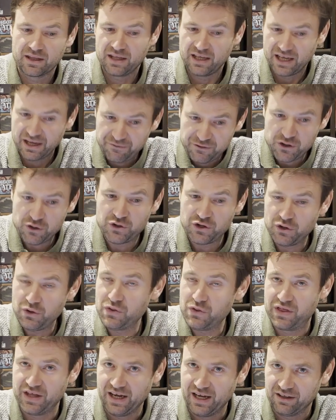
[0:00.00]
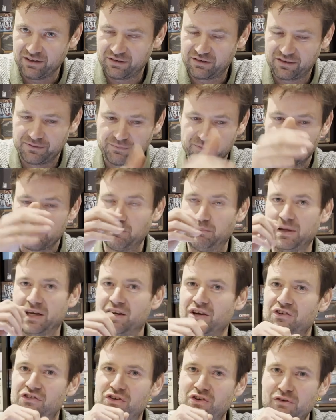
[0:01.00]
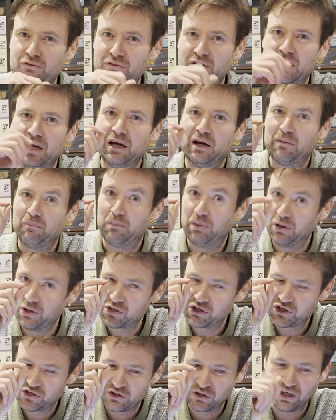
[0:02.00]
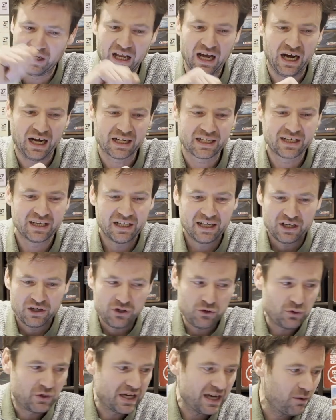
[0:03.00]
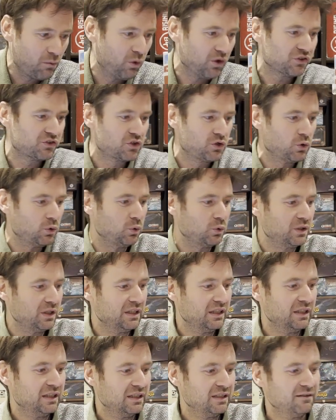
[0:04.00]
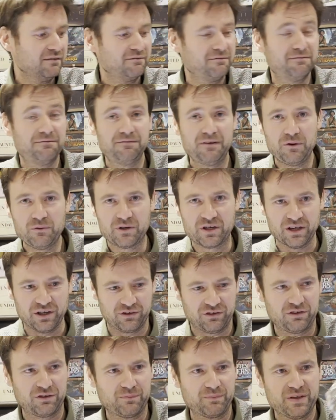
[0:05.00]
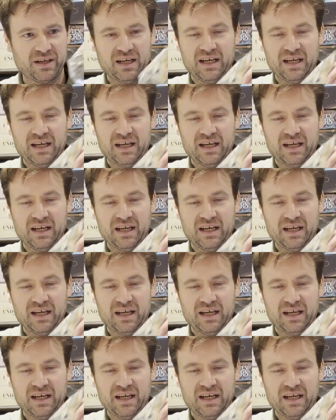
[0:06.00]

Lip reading: If you do this, because you've pushed your luck, you get what's called focus.